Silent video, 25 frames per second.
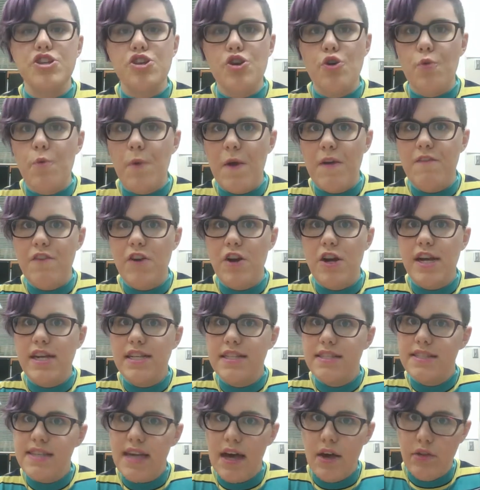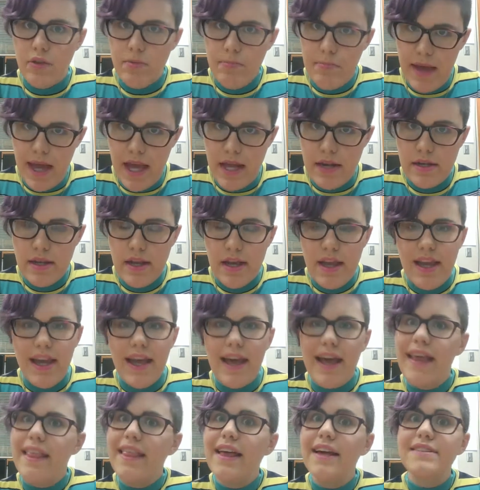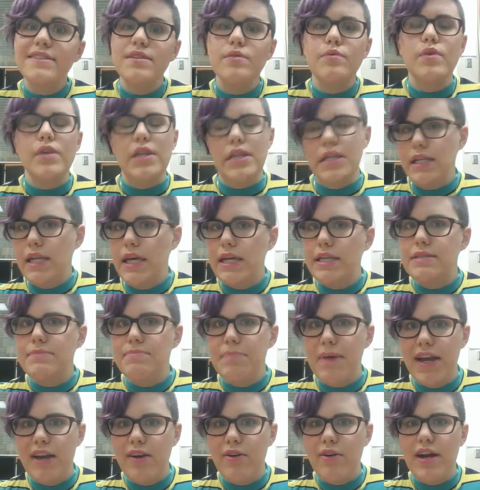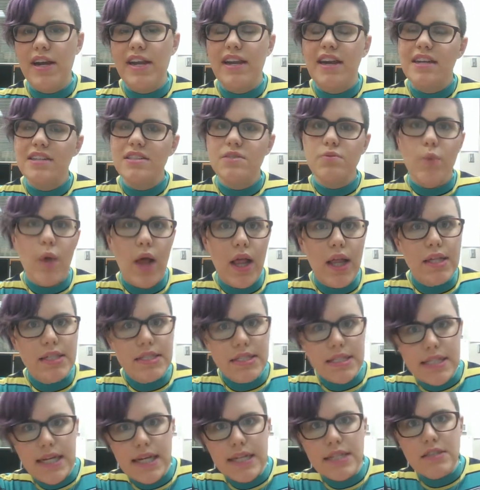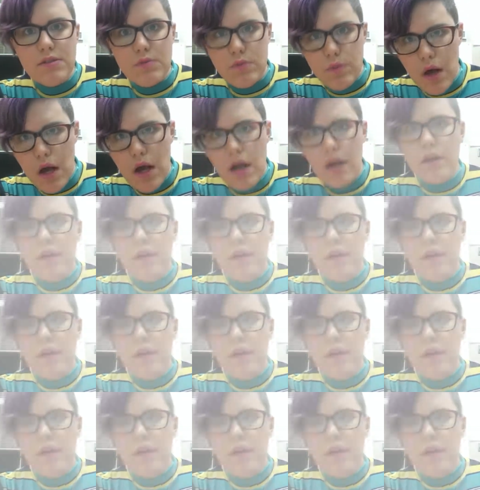Joe River in South Bend. And that's a really nice bike ride as well as a nice walk.